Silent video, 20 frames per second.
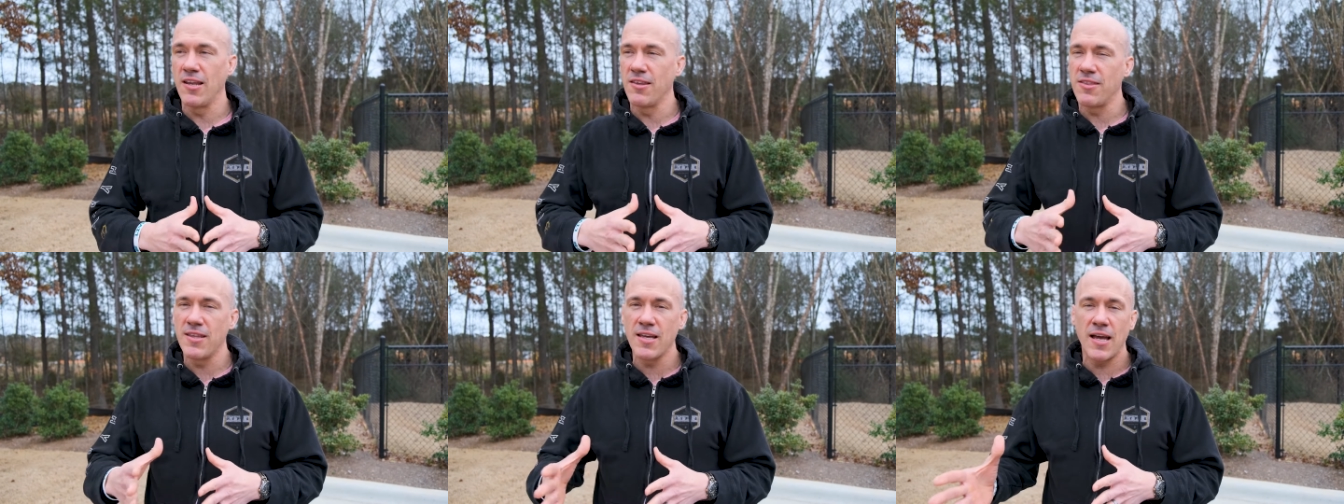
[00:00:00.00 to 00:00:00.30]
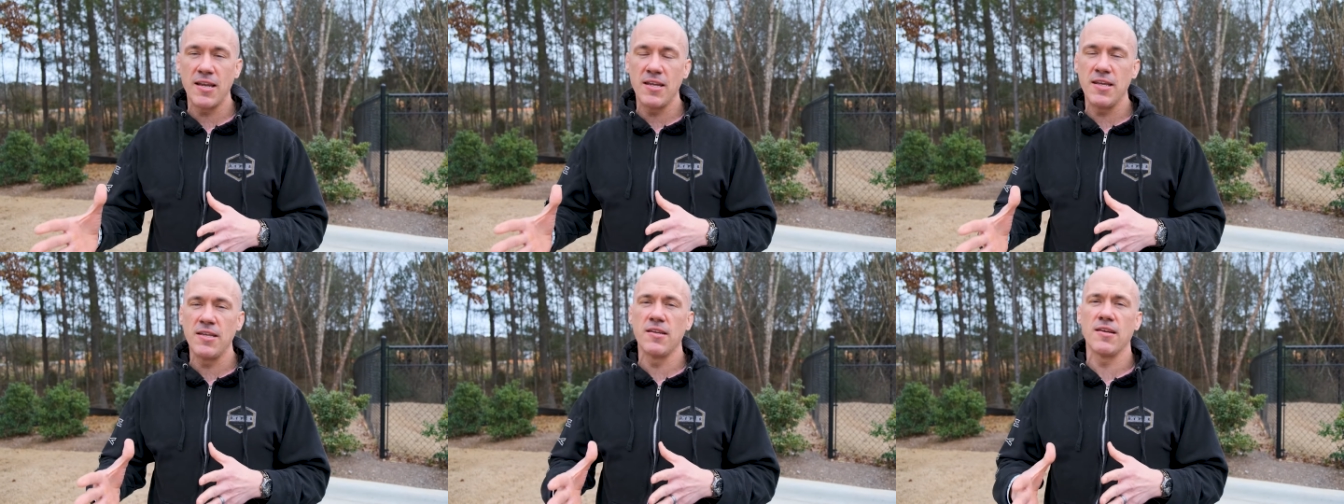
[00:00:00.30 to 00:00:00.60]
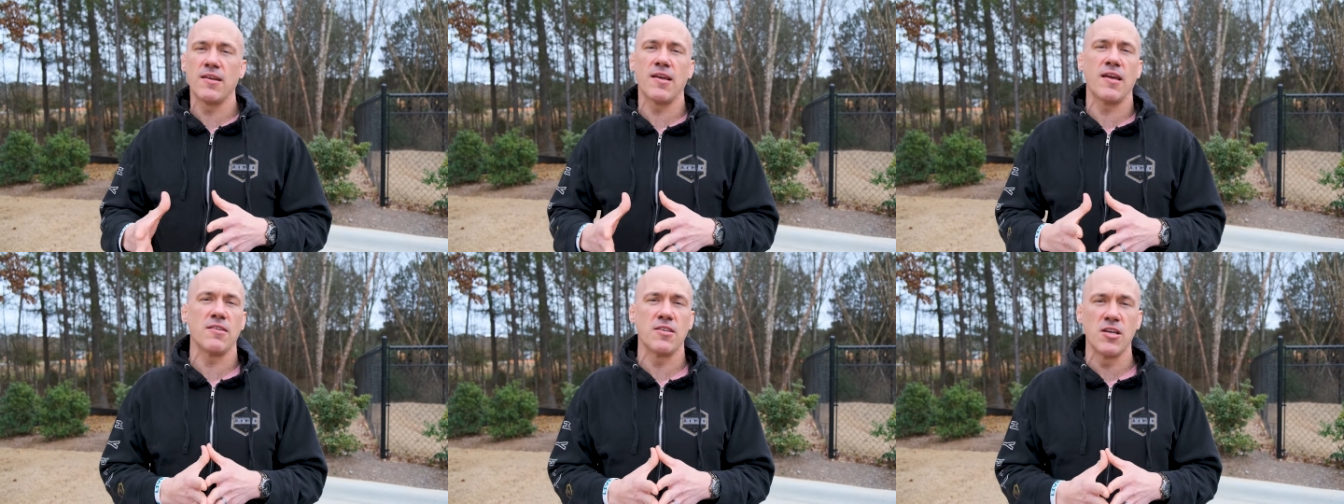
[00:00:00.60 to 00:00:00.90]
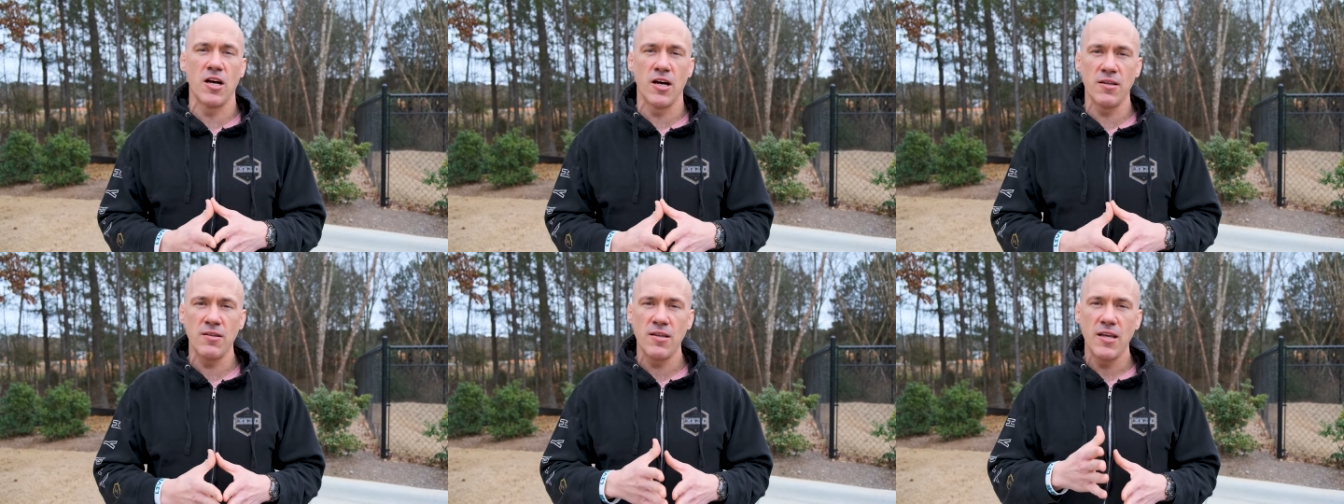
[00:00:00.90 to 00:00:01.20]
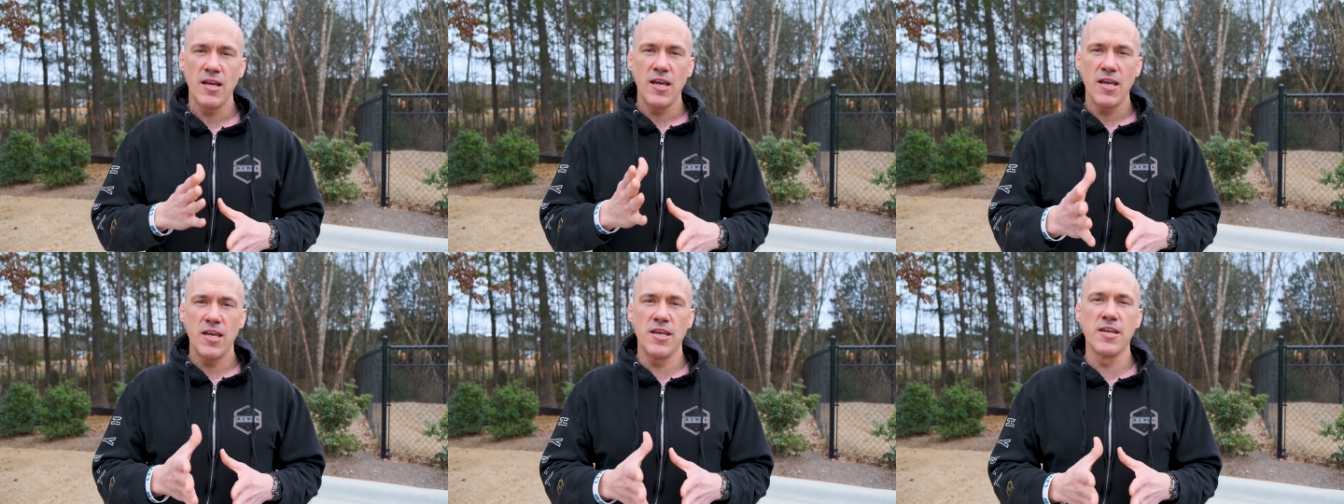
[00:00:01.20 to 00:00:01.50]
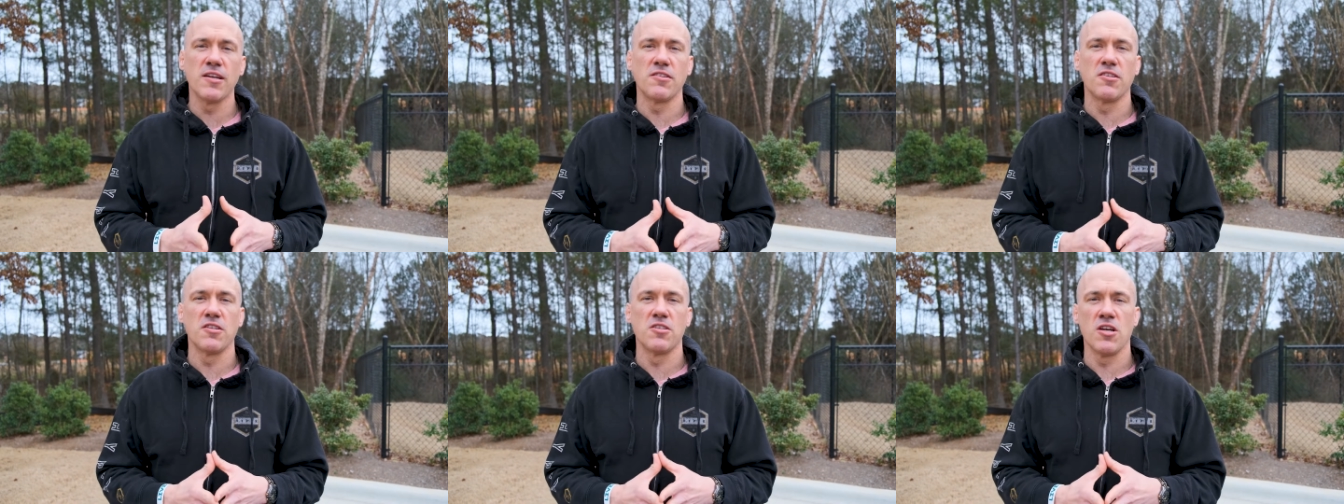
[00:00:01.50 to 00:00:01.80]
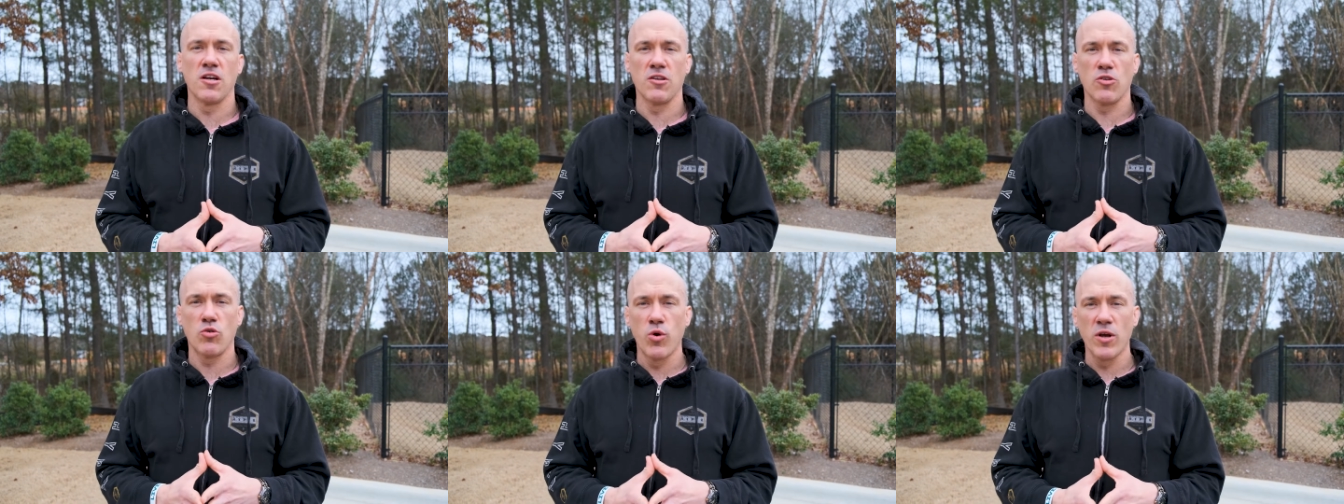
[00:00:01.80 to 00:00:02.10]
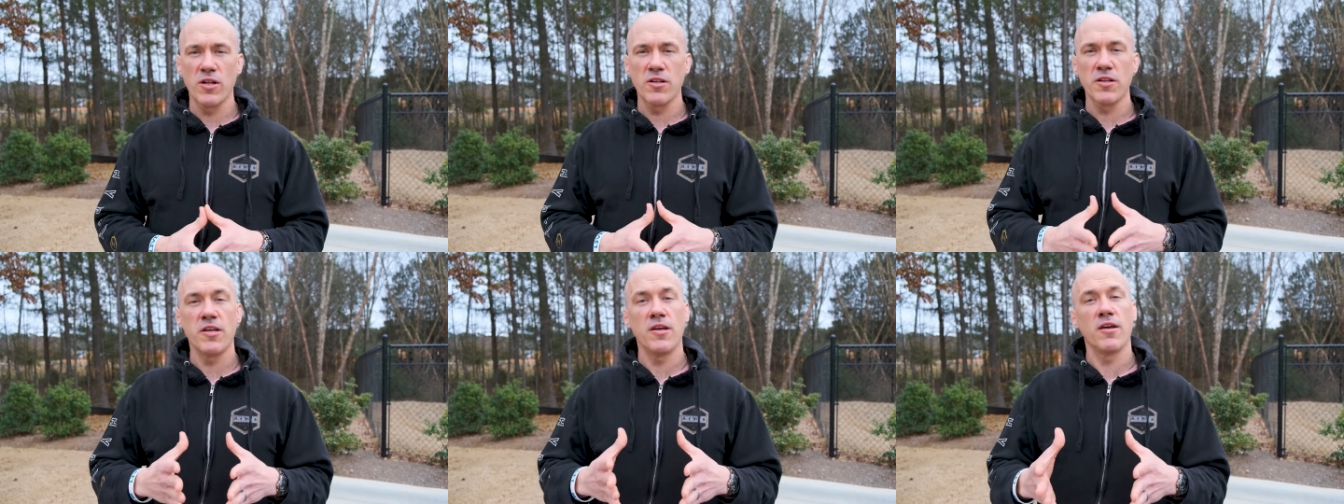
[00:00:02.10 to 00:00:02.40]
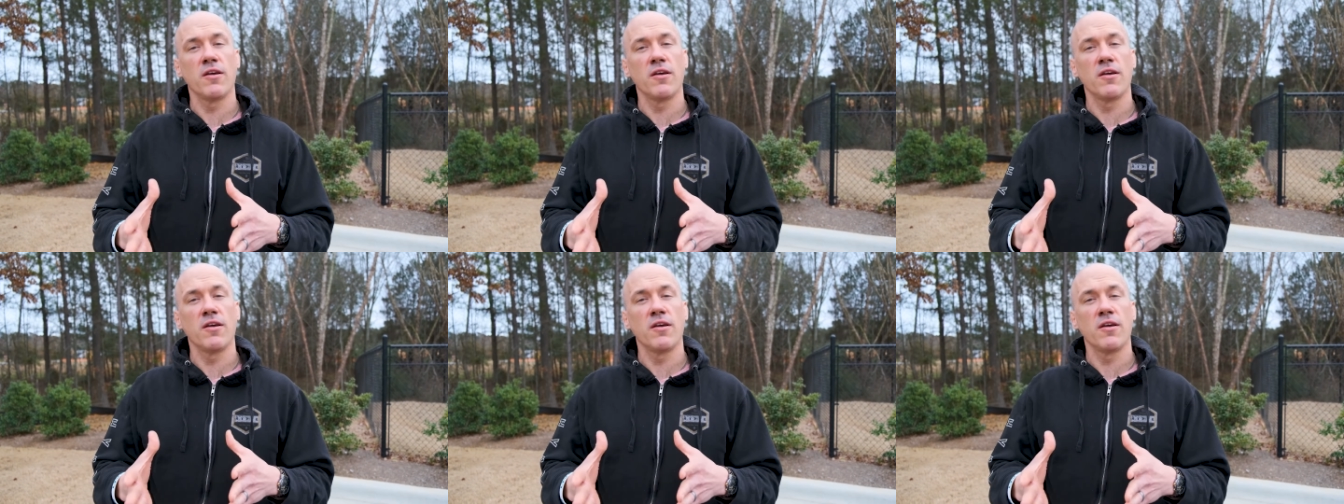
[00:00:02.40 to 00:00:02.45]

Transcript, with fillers: Anything I need to get done, he gets gets it done quickly.